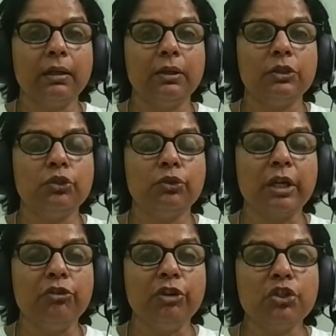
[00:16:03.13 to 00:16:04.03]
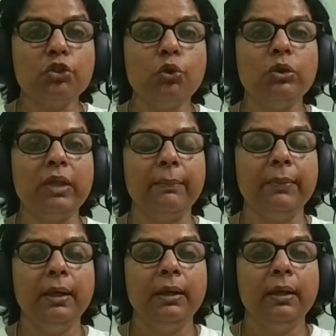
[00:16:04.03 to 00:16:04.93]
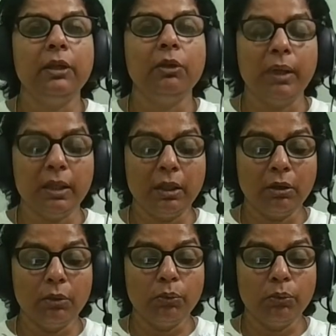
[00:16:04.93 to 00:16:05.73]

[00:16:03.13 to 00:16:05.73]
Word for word: uh to and restore them in the way that god